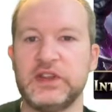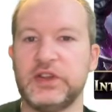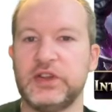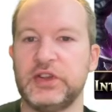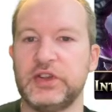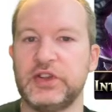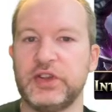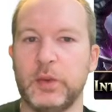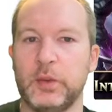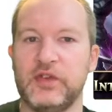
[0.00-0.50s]

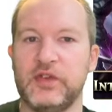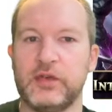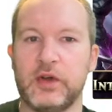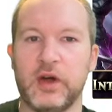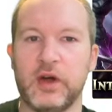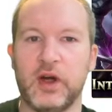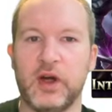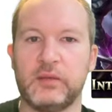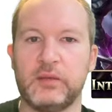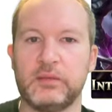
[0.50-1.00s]
So we've
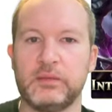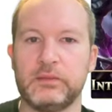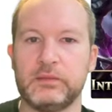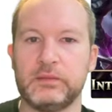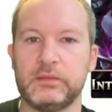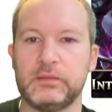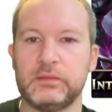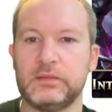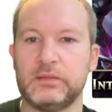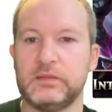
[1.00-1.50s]
got
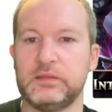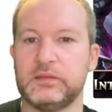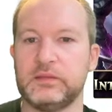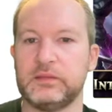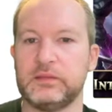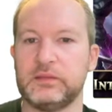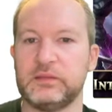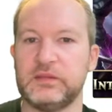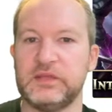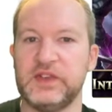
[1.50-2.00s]

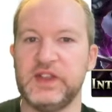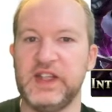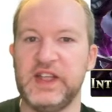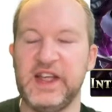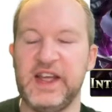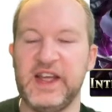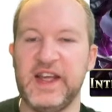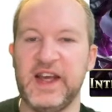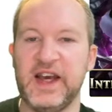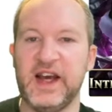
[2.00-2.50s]

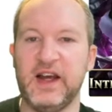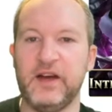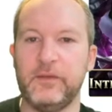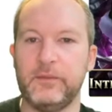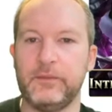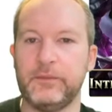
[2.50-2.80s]
here.